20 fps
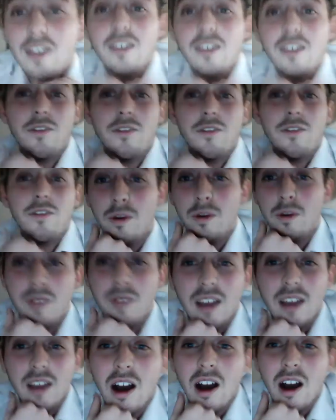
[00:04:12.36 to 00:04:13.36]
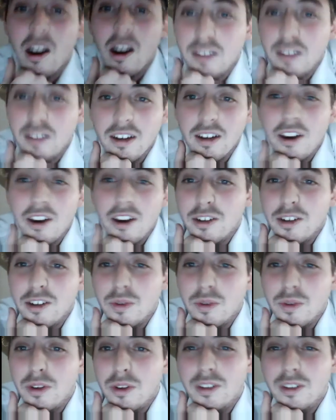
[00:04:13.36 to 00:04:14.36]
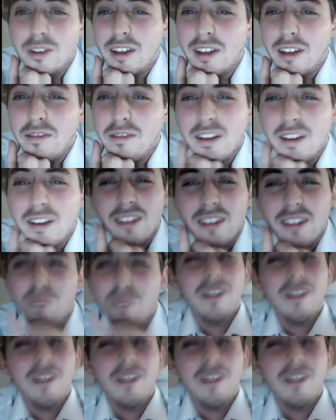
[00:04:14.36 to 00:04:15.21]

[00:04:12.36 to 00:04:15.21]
if you want to be like a hot dog artist with your life, be a